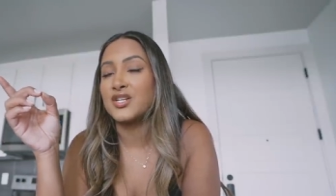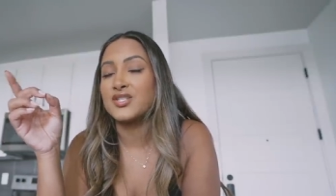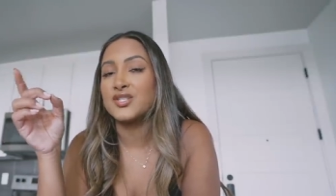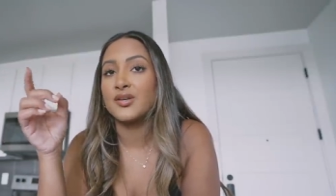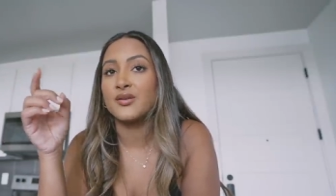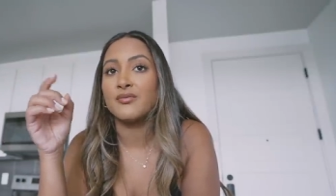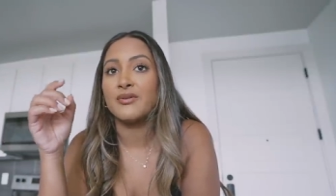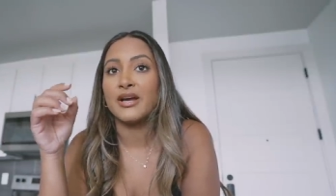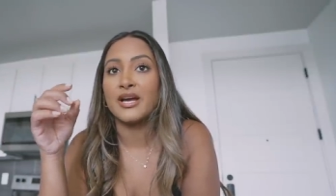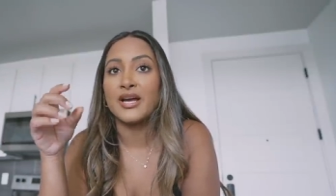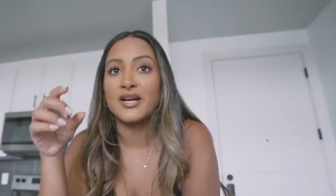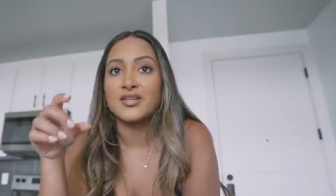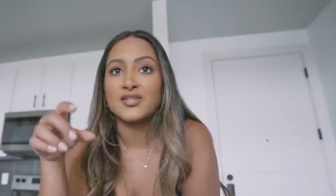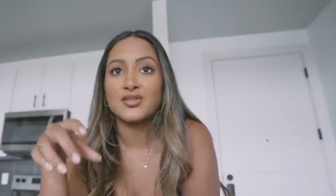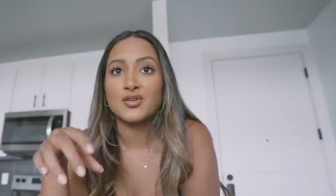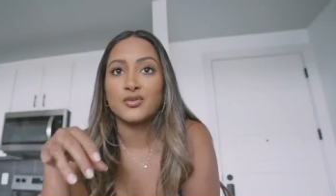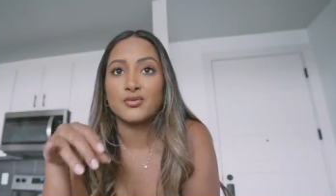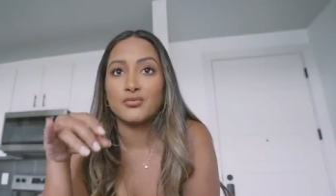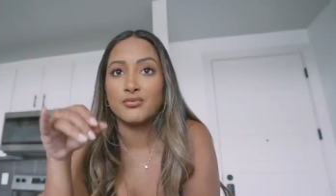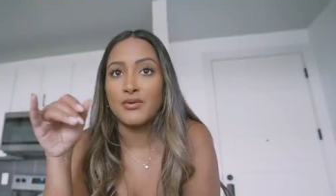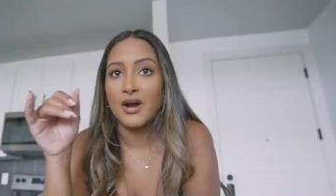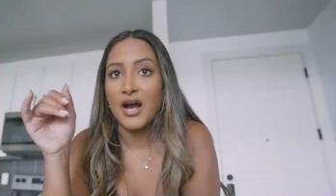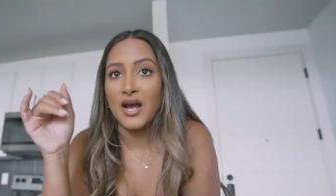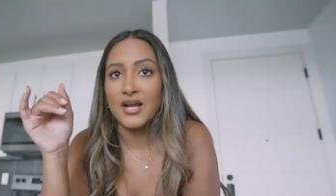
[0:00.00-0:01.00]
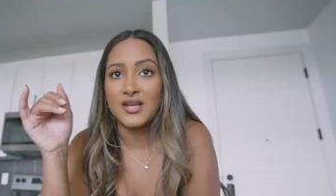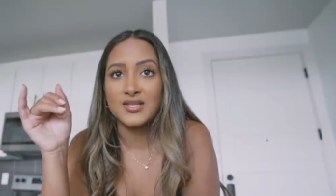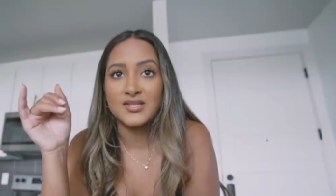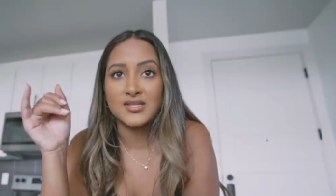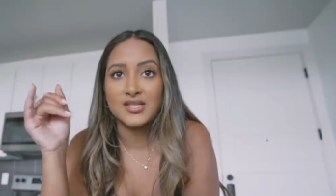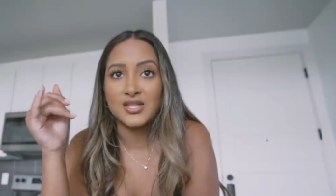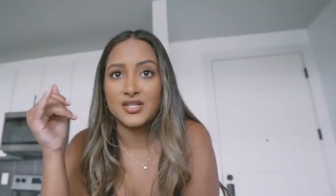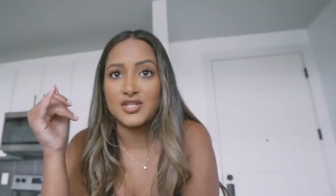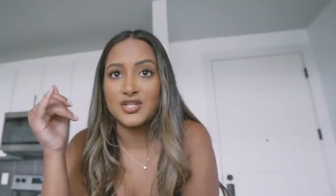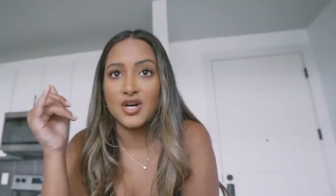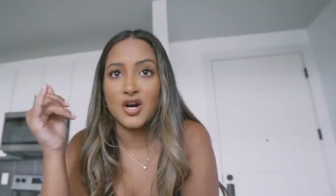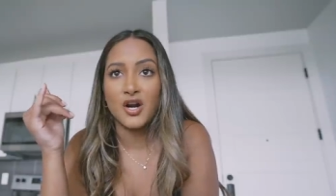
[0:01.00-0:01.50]
So like I sold Ryan's
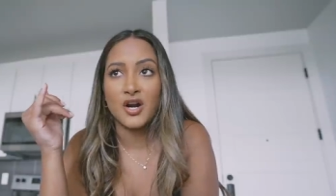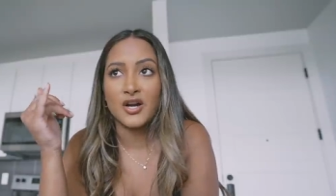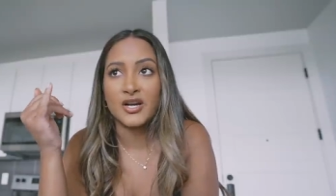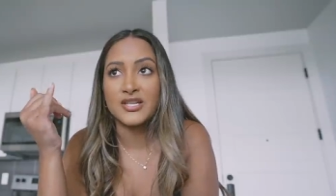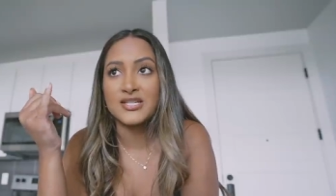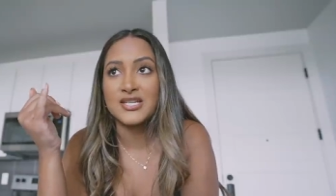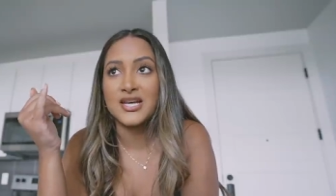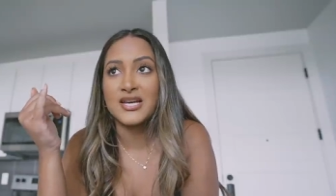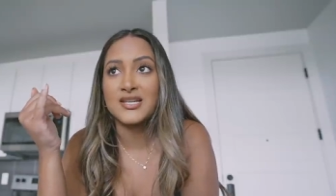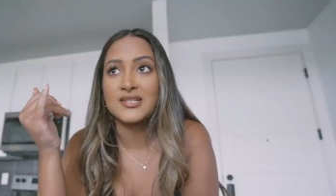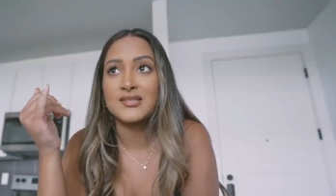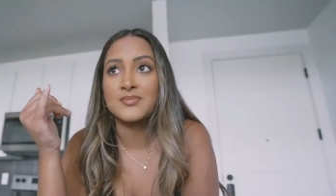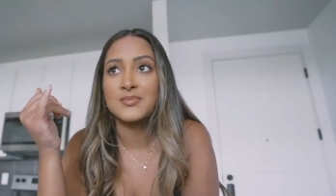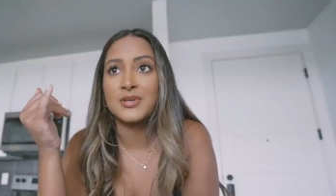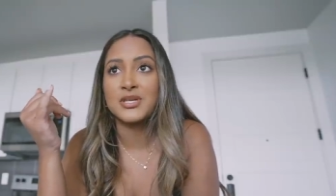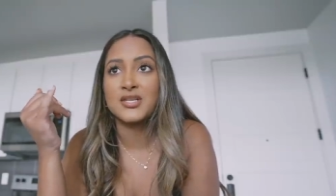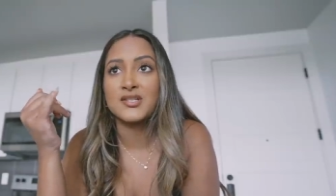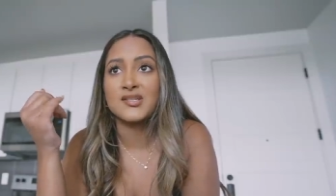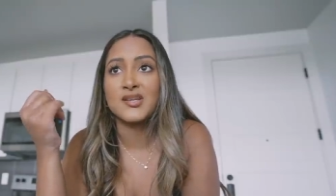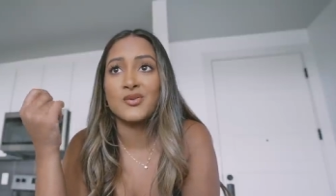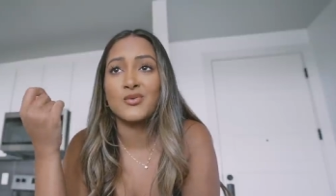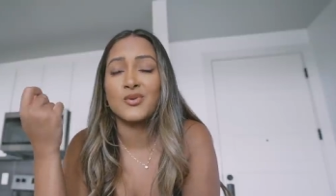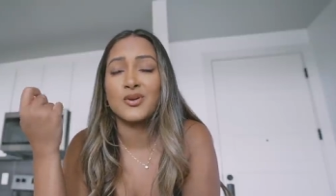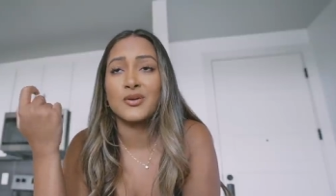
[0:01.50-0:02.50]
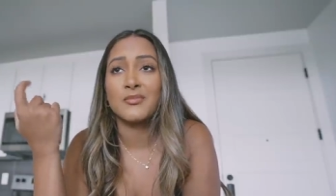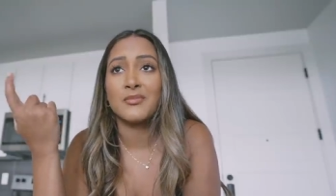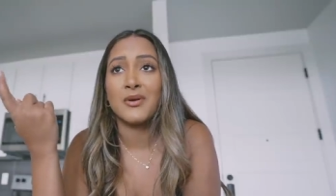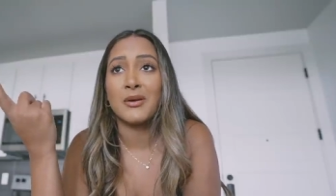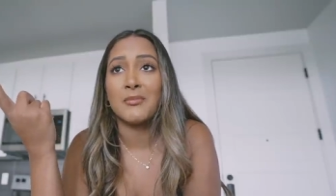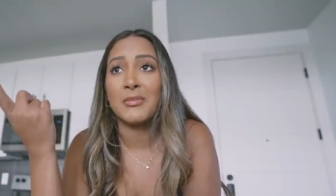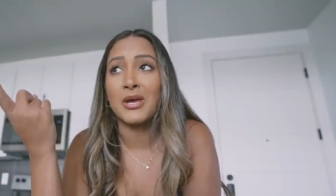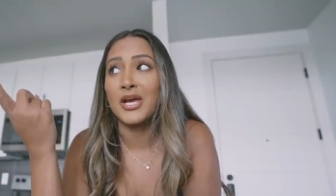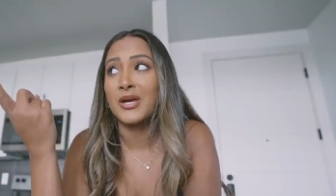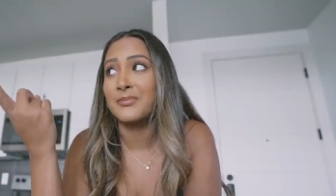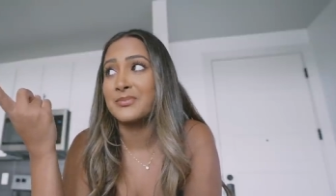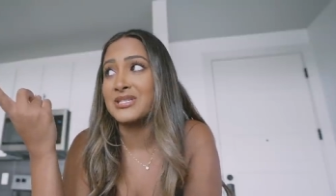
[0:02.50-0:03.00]
like Target desk because I wanted my
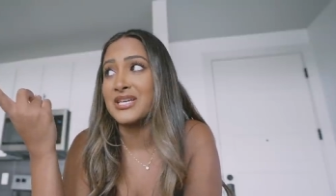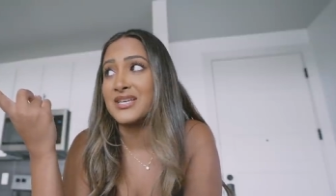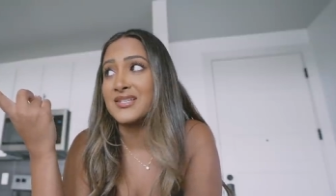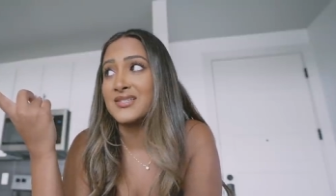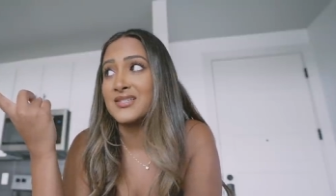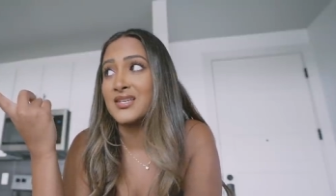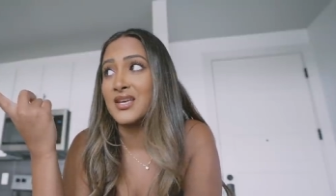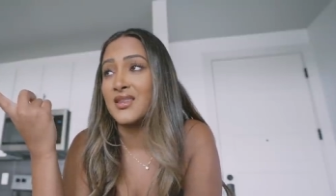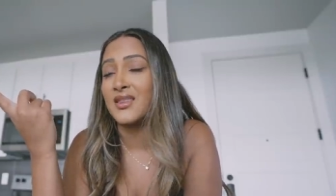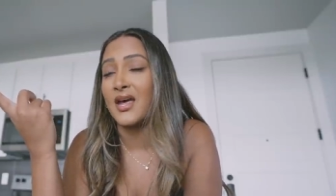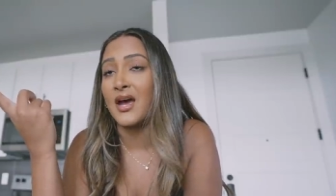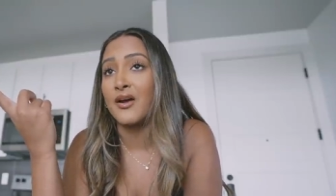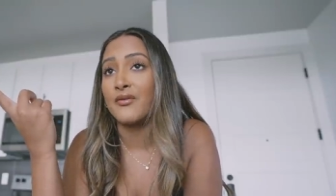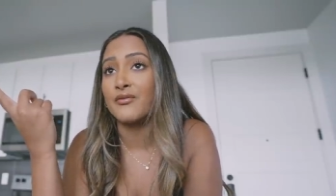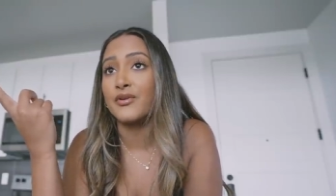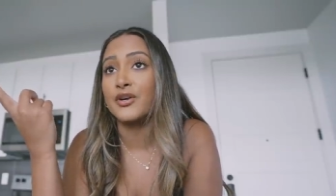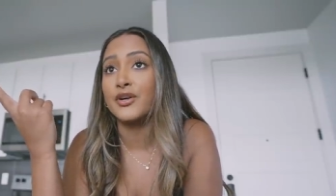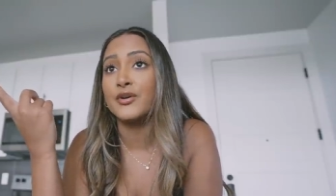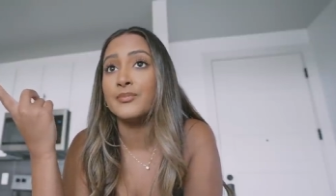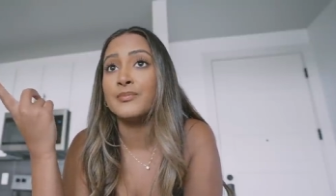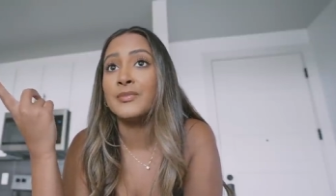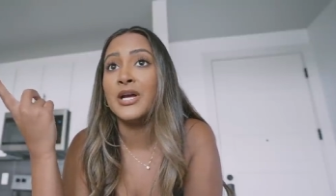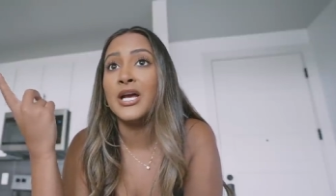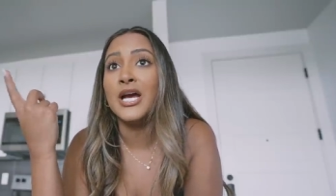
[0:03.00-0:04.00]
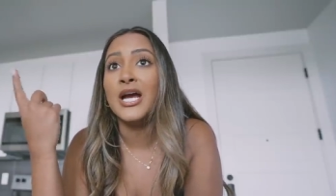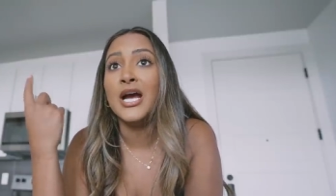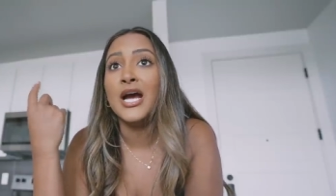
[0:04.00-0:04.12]
makeup desk in that room.